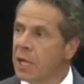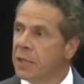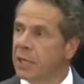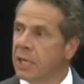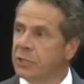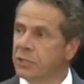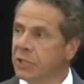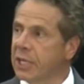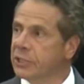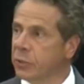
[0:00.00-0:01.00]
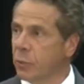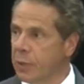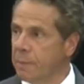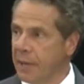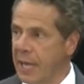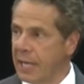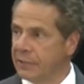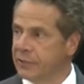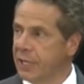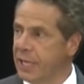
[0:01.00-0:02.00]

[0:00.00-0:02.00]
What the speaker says: The legislation we passed